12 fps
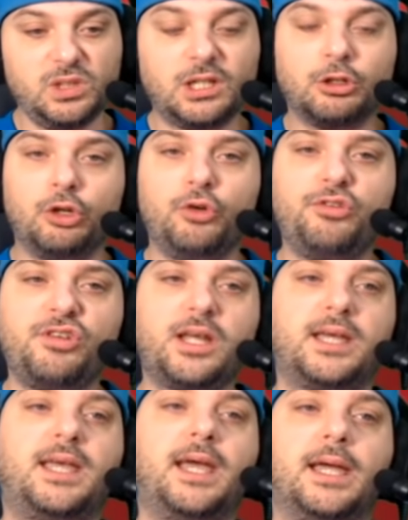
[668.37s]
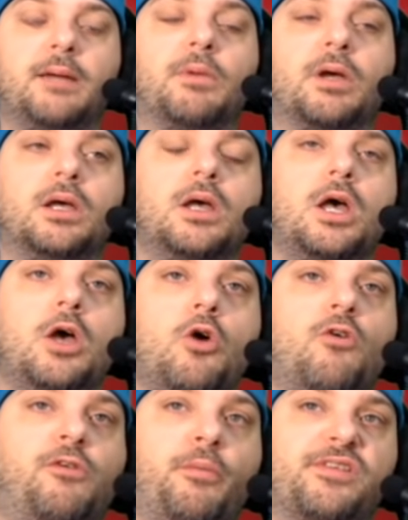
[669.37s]
Losing a game
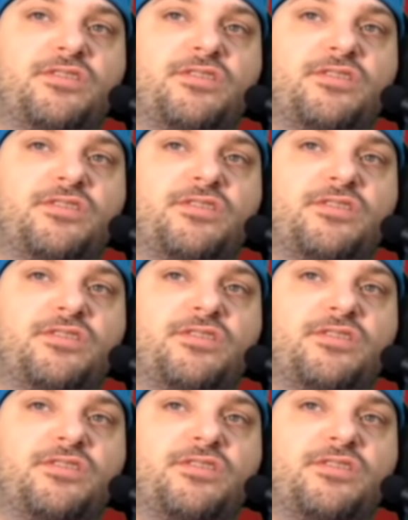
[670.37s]
from a